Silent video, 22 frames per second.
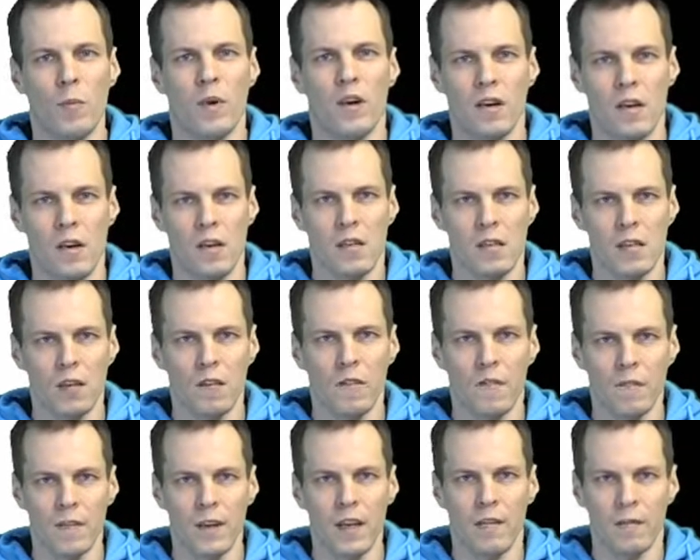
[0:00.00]
does not
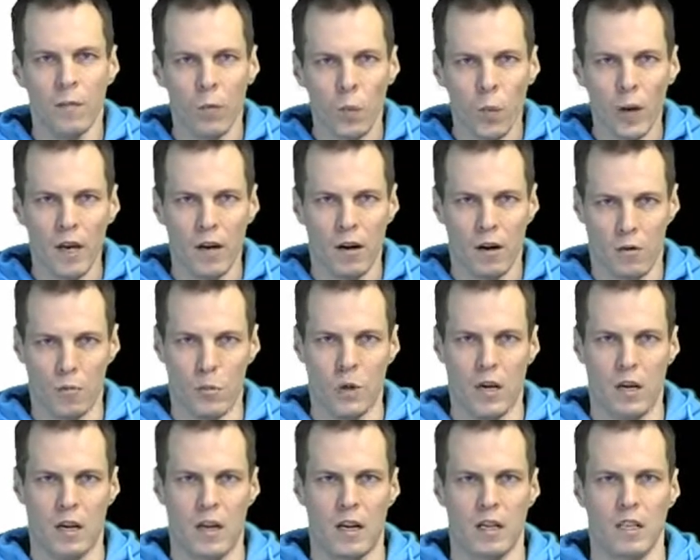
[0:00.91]
feel weird
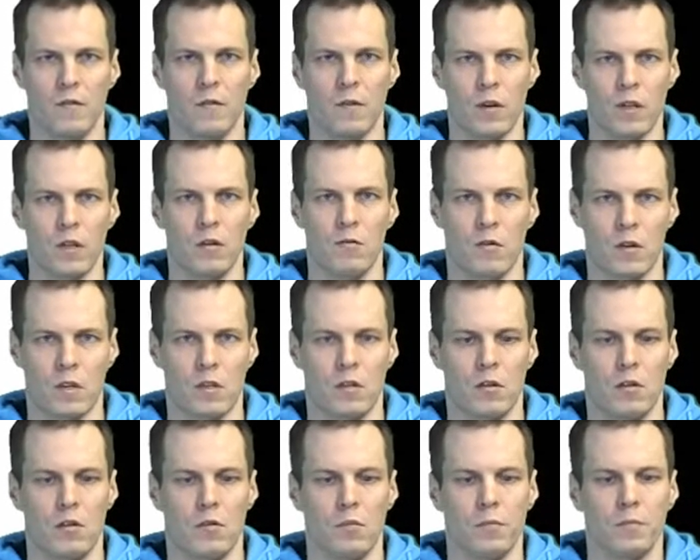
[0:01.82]
when answering the
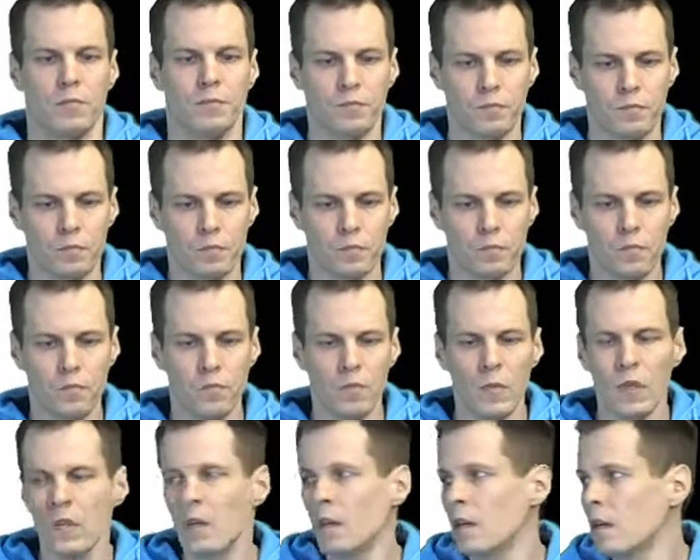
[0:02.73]
question.
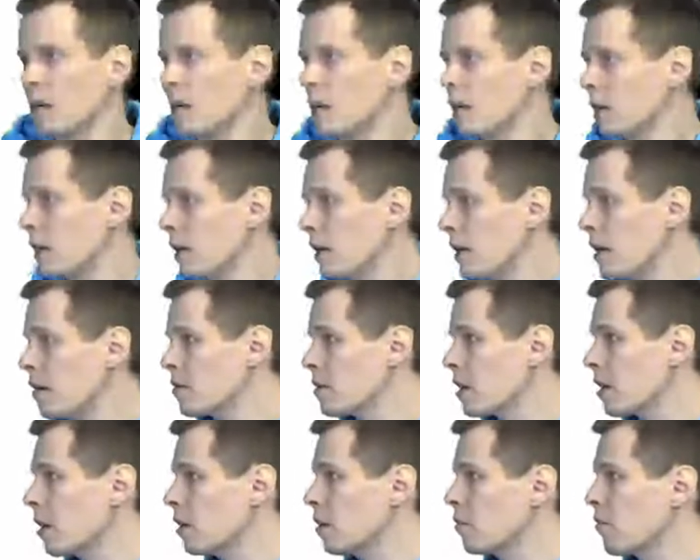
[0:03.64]
Here's
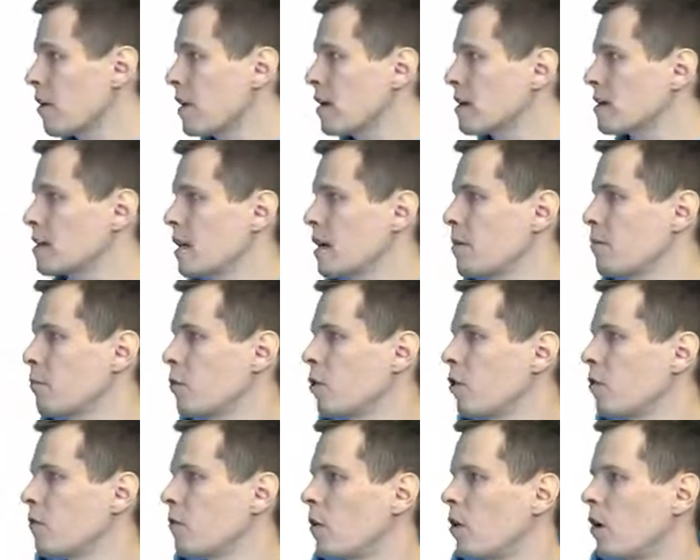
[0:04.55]
another example
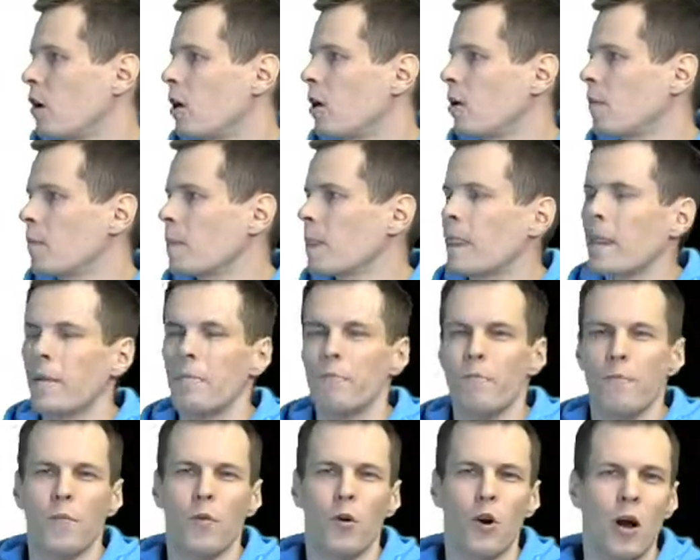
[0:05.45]
of
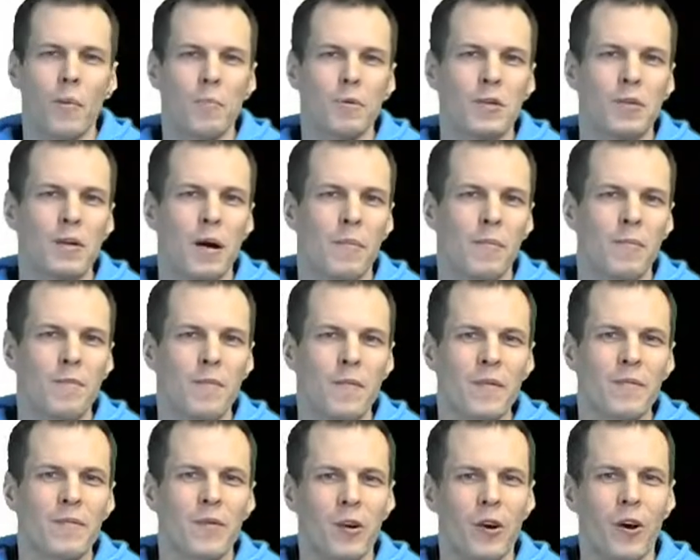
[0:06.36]
perhaps a
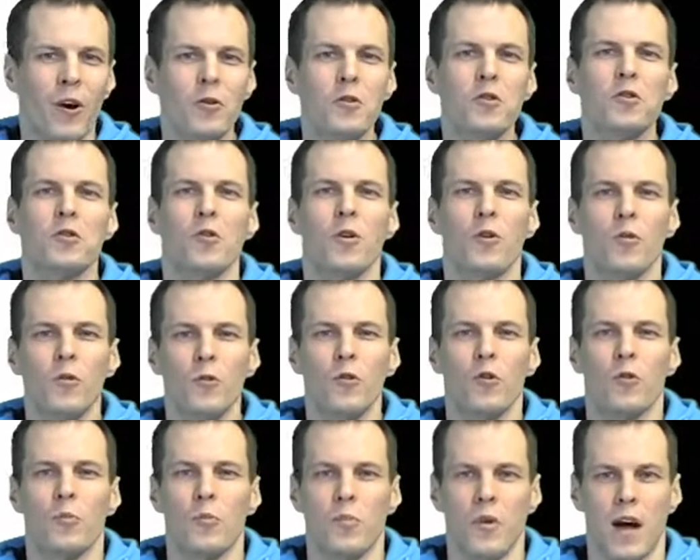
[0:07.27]
not so
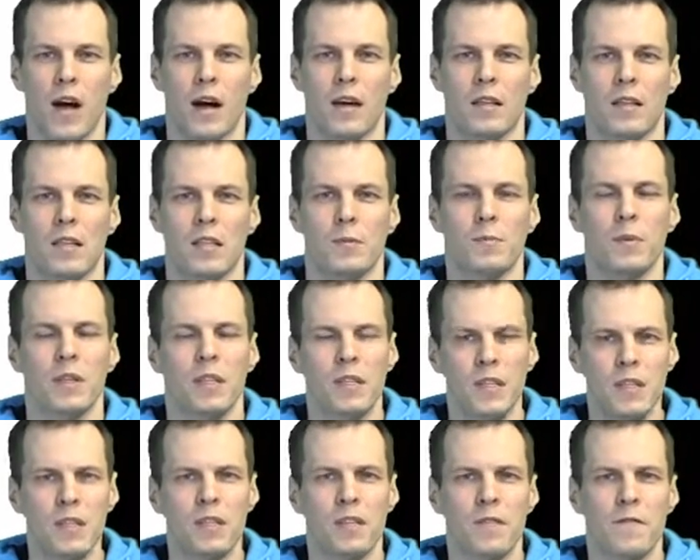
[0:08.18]
good practice, but
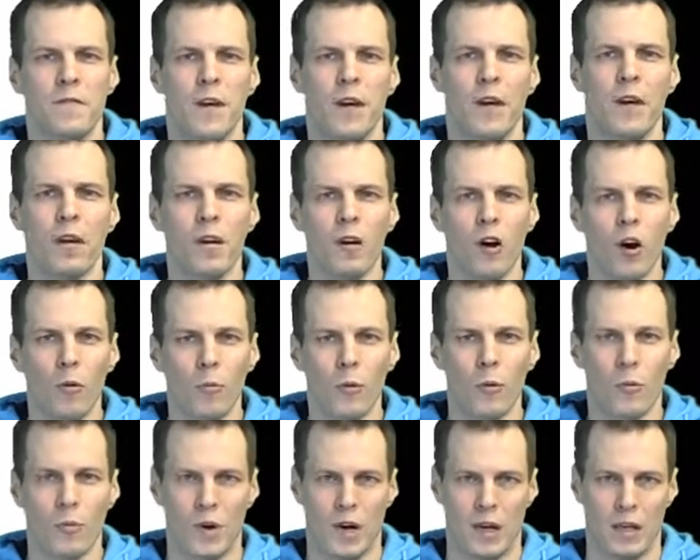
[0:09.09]
this is fairly common
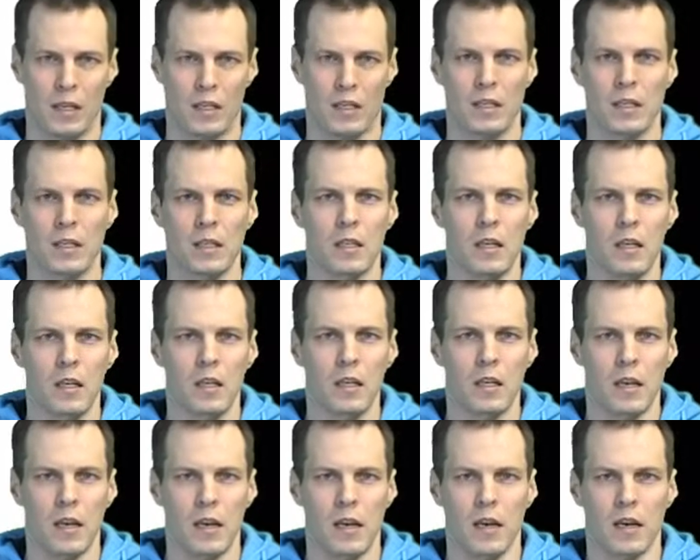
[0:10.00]
practice
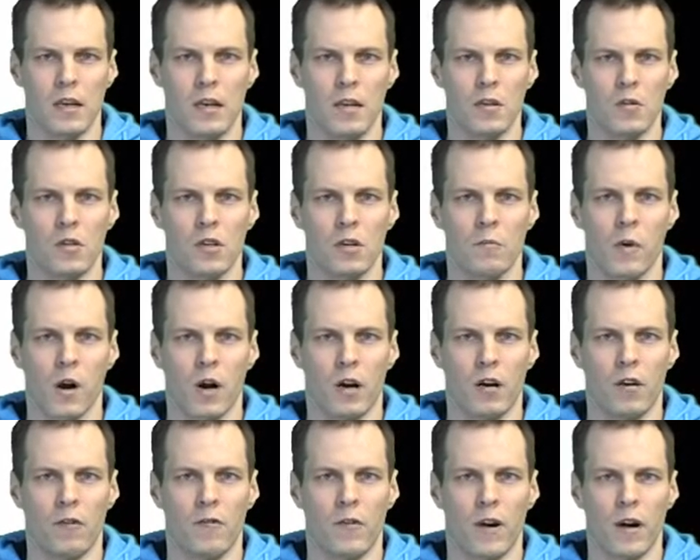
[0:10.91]
in using
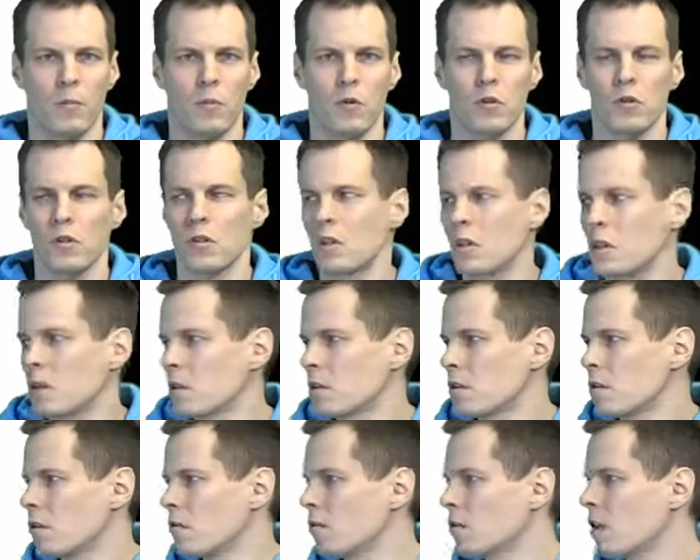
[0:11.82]
marker variables.
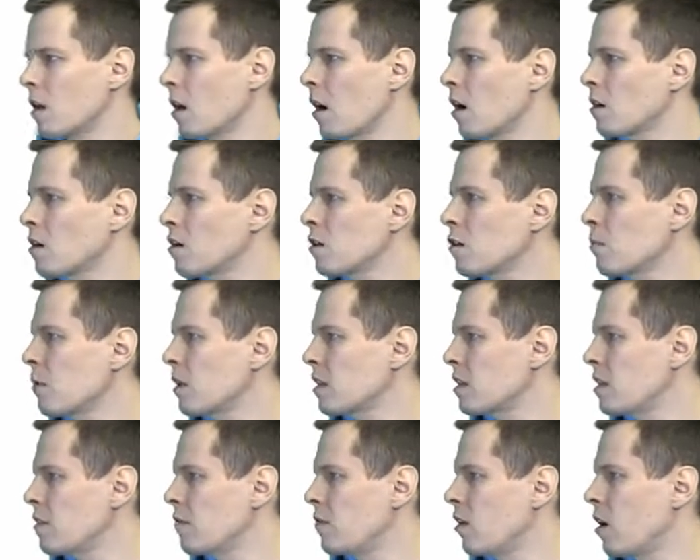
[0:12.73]
So the article by
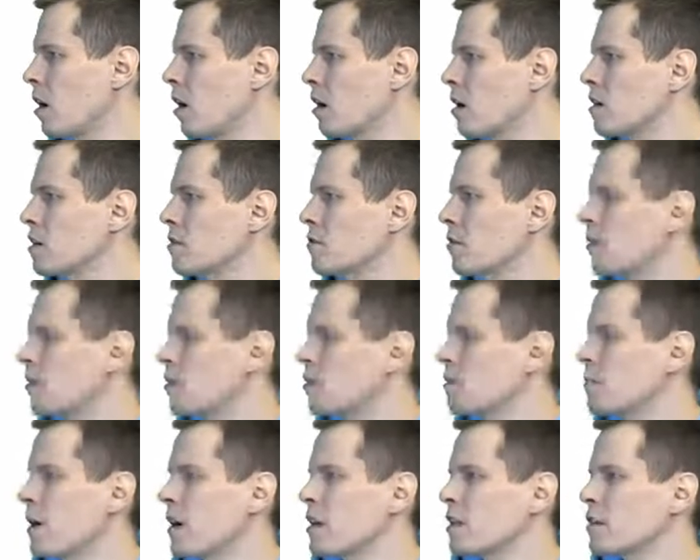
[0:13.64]
Tivana in
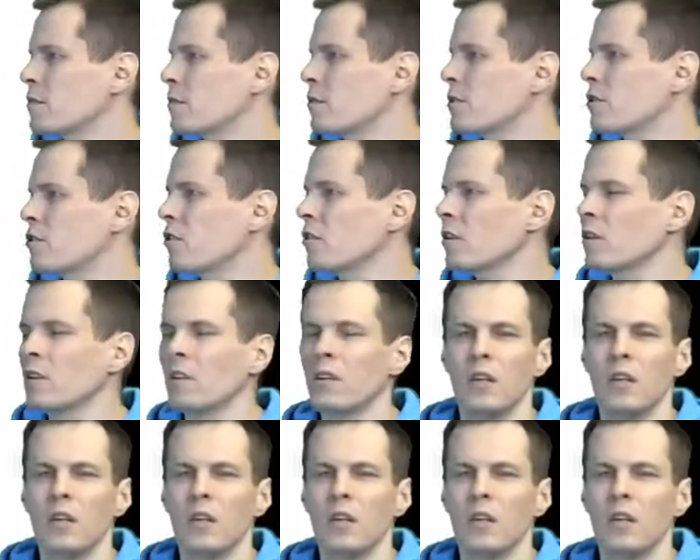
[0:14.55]
Strategic Management Journal